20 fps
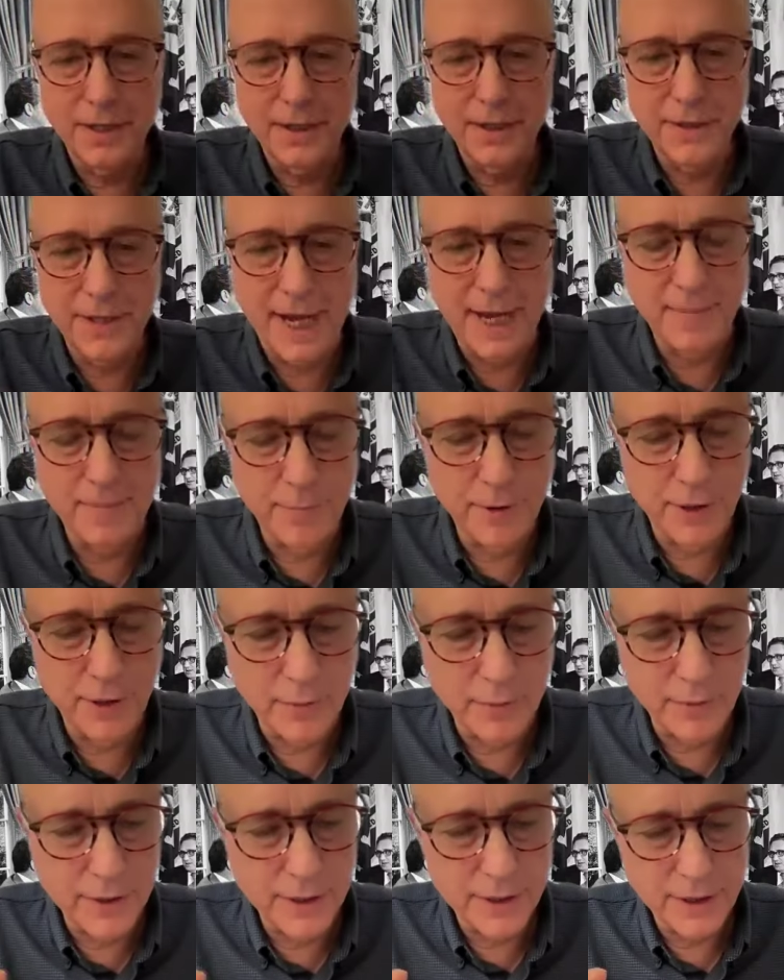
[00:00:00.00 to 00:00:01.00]
That
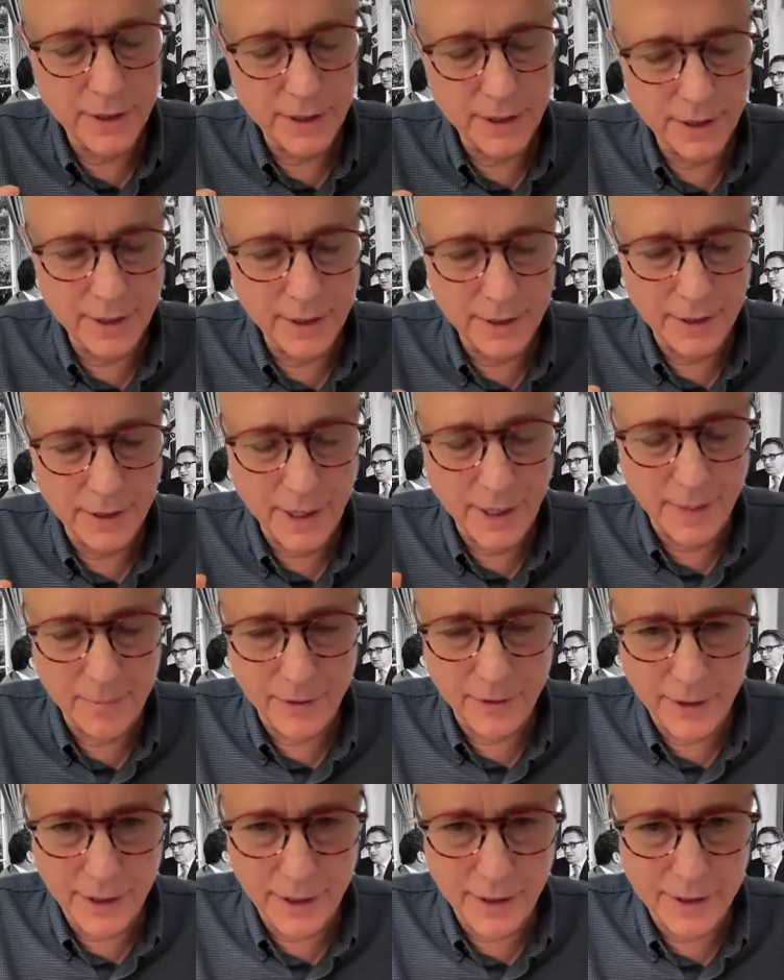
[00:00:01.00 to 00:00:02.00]
book was a
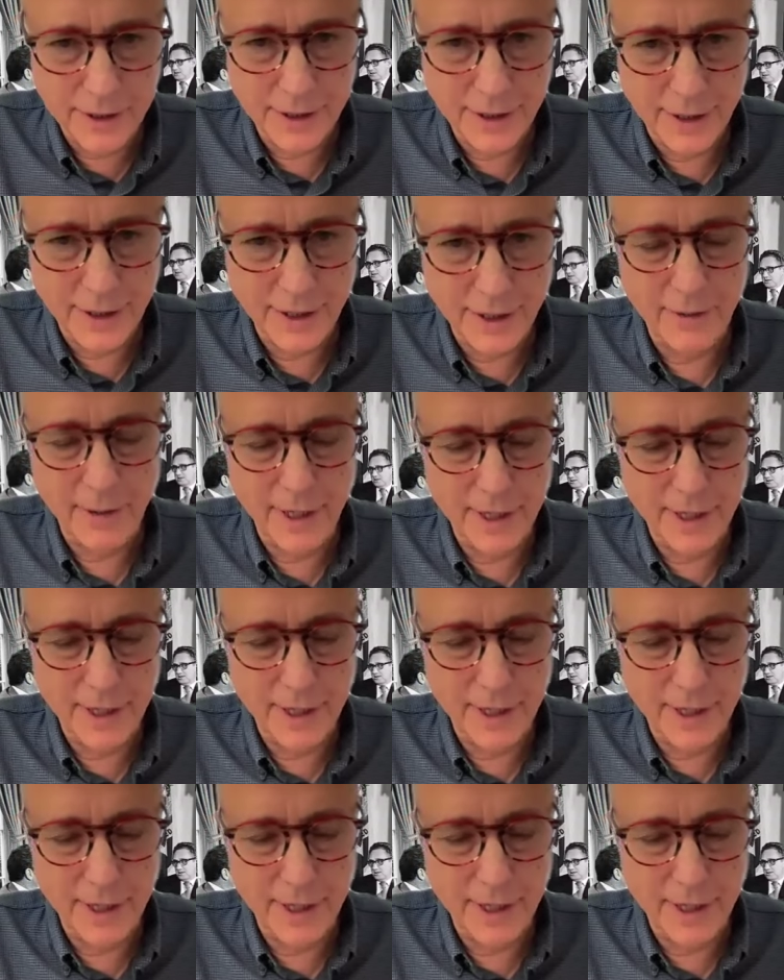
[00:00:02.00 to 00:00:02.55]
couple of years ago,